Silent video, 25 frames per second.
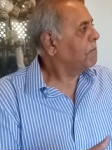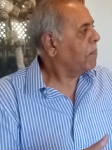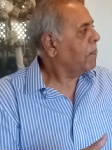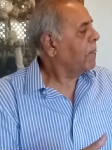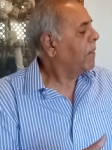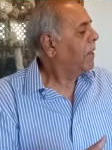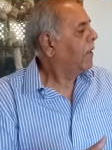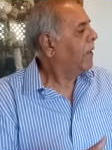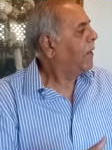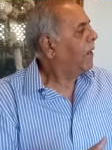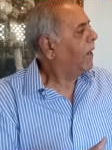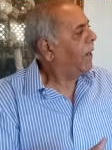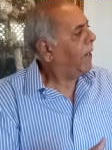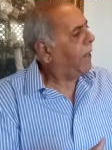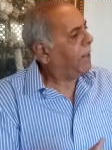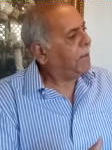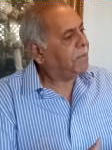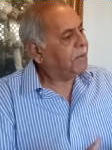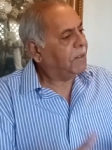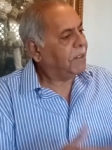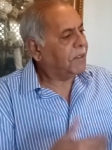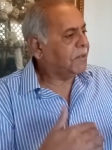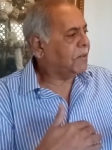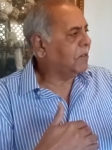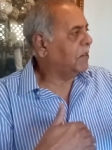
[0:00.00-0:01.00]
Yeah.
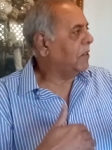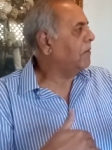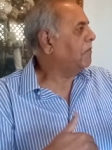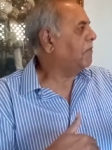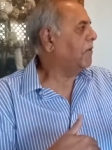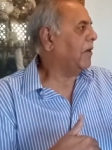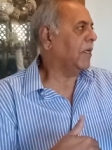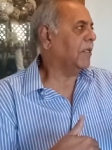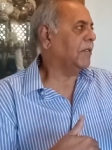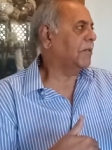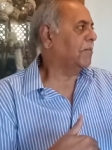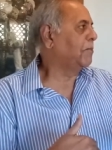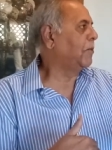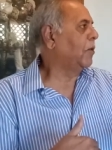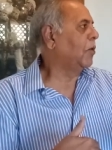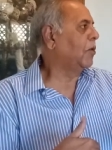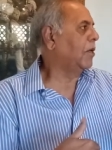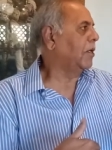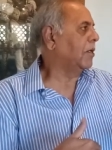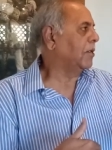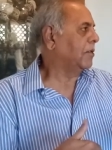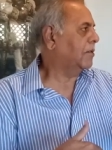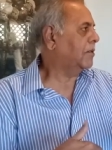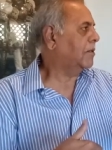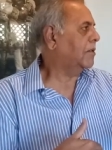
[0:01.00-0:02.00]
And the three fast
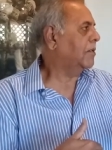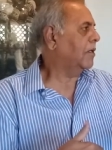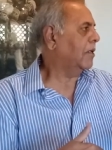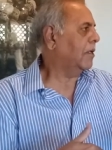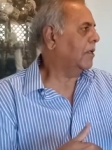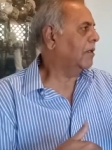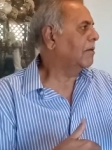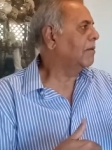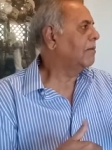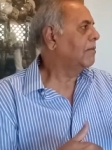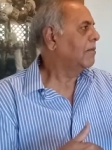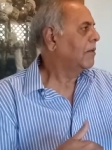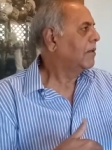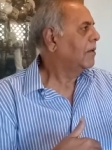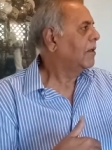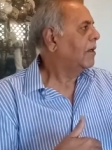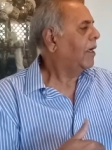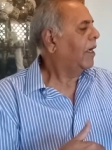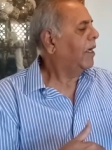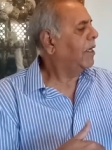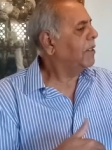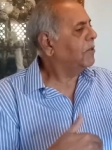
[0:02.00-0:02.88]
bowlers. Jadeja should be.